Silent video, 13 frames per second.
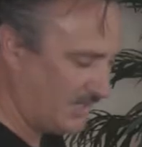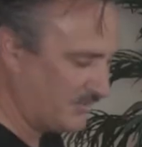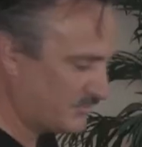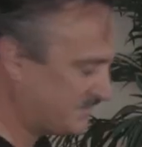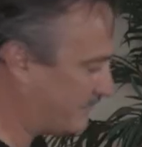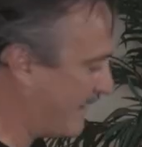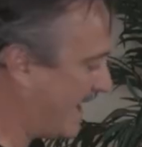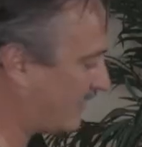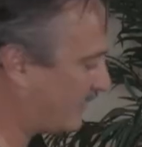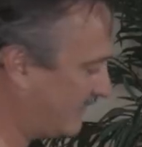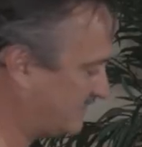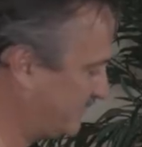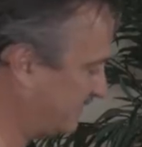Again,
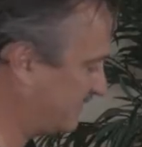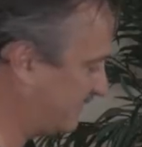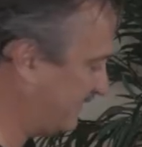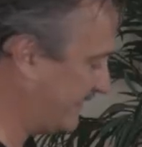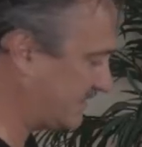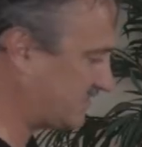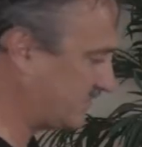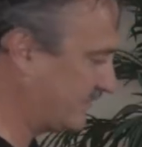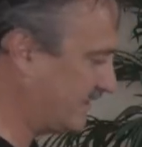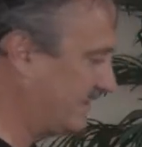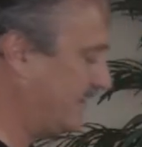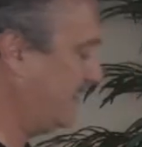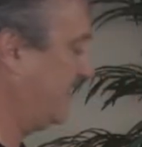hundreds of backgrounds built into
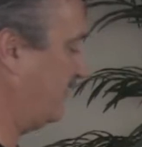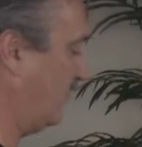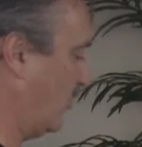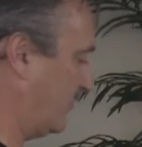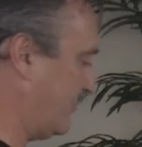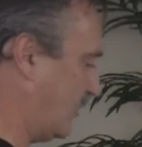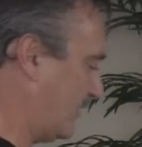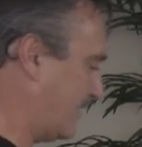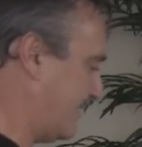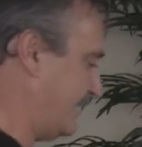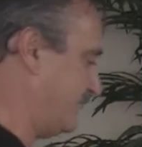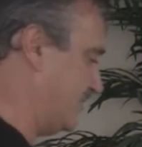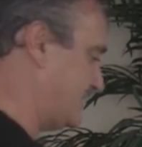the instrument.
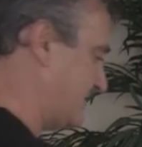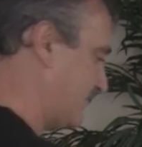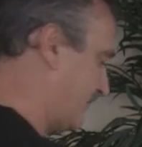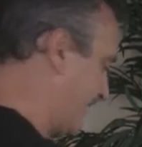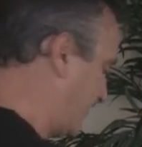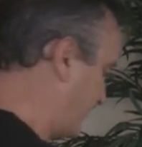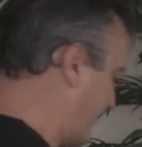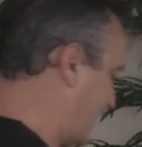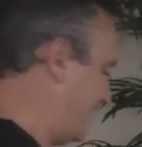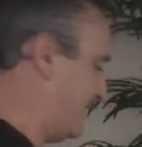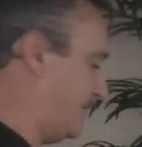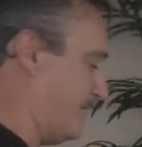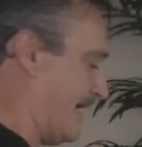More importantly, push the
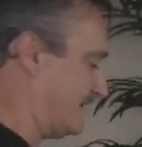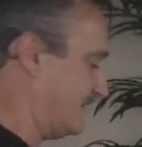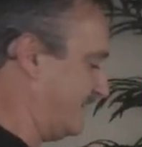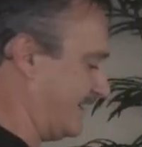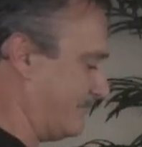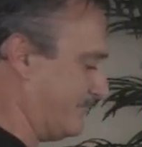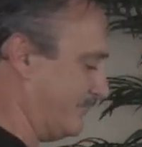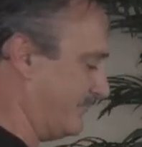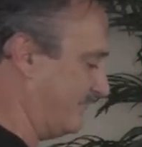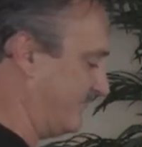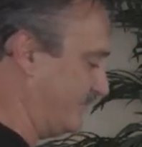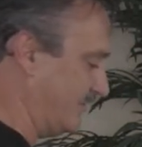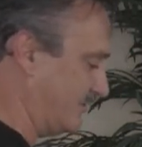piano button. I'm back to
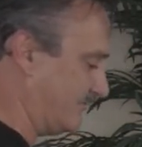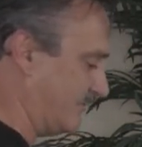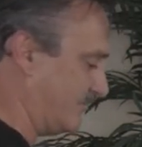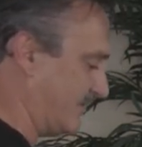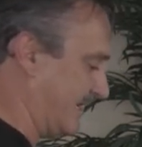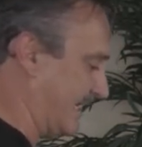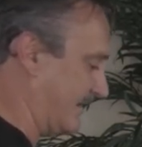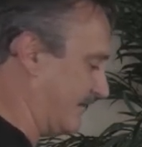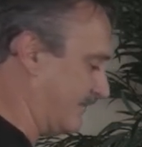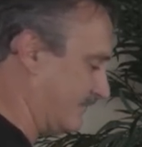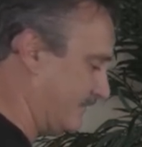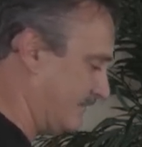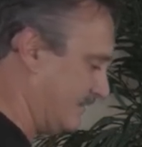that beautiful
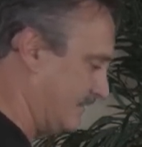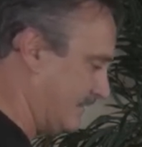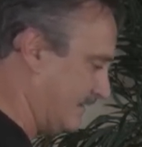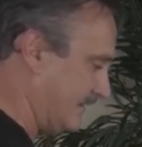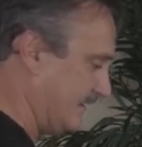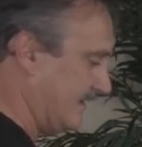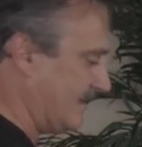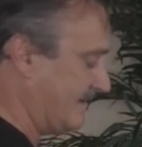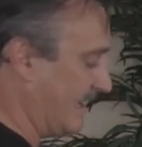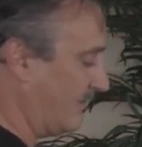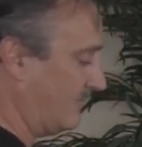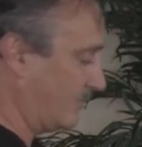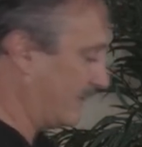piano.
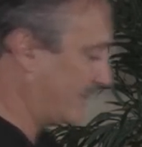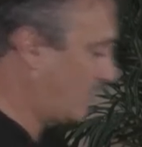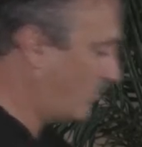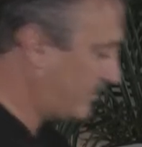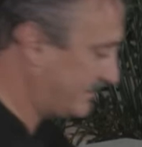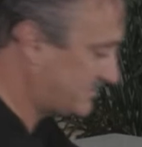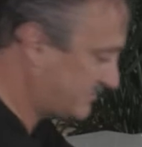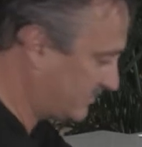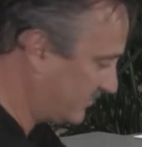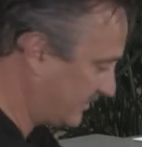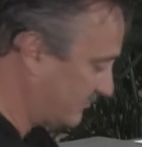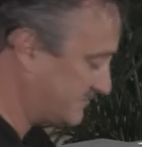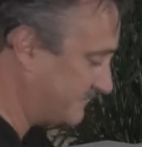Now, the
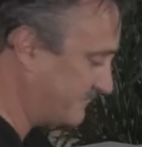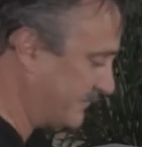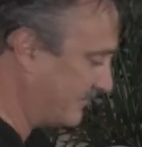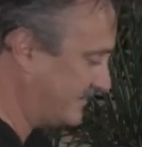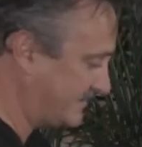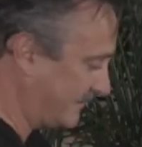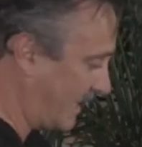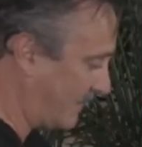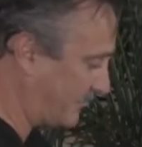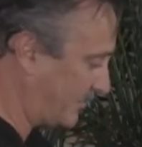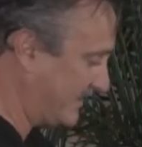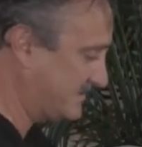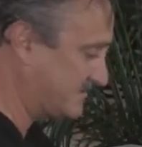recording studio is
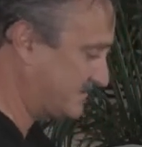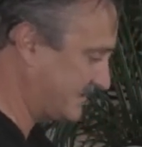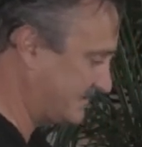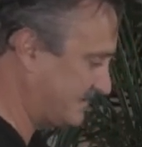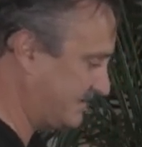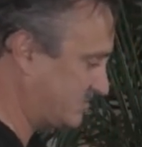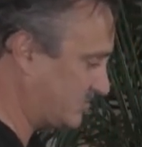very easy to operate.